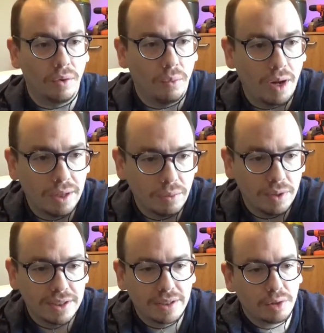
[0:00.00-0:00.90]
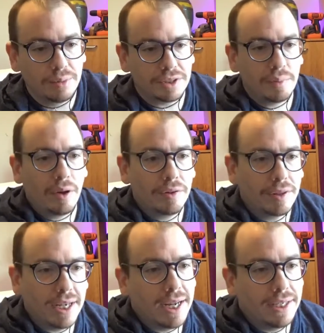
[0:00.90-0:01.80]
while it was a little bit smaller
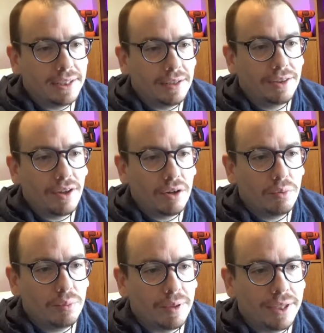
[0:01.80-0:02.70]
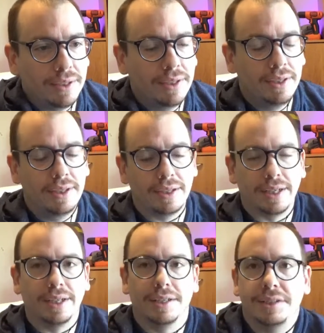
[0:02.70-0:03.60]
than I thought it would be,
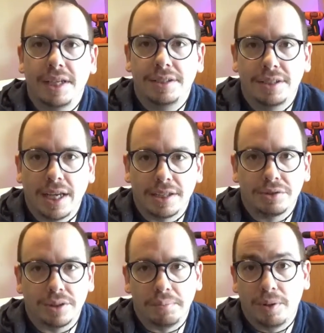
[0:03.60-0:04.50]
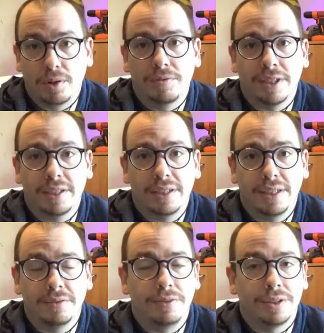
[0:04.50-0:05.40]
the size is actually perfect.
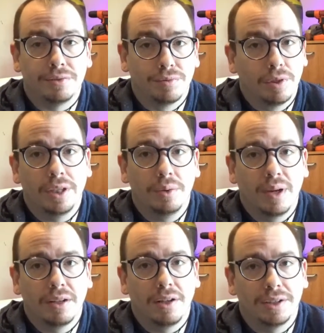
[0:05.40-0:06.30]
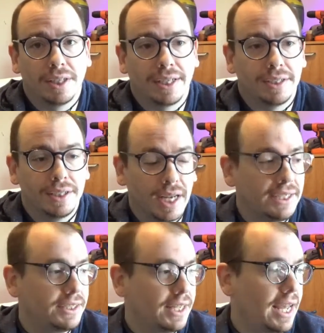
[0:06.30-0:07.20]
It fits really well on like a
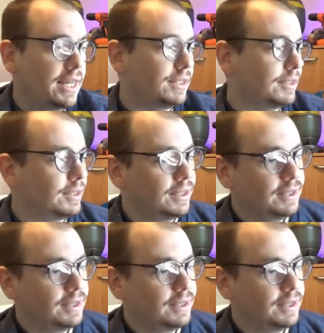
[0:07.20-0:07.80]
nightstand,